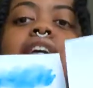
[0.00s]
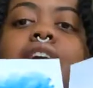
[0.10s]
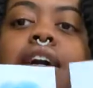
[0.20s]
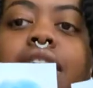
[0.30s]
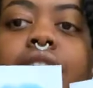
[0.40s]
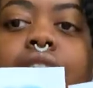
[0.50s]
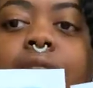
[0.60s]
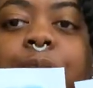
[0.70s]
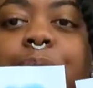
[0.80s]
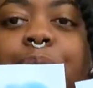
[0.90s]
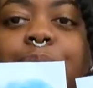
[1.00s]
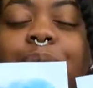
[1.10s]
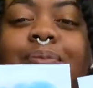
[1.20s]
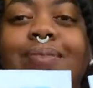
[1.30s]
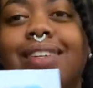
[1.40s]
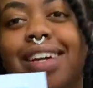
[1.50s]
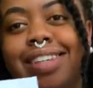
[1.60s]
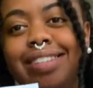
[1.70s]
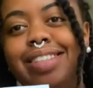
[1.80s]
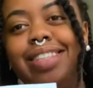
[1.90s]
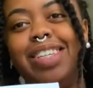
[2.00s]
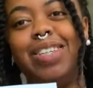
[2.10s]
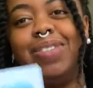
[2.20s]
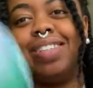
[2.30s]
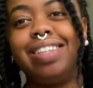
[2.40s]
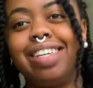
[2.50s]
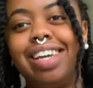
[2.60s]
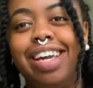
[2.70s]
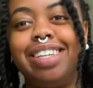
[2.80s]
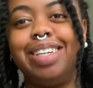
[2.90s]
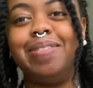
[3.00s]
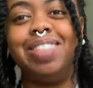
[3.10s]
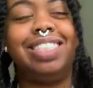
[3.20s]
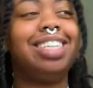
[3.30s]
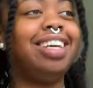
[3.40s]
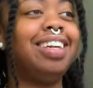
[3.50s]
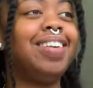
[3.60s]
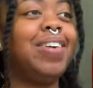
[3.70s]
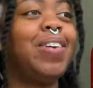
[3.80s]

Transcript: I did it as an adult. Can't tell me shit.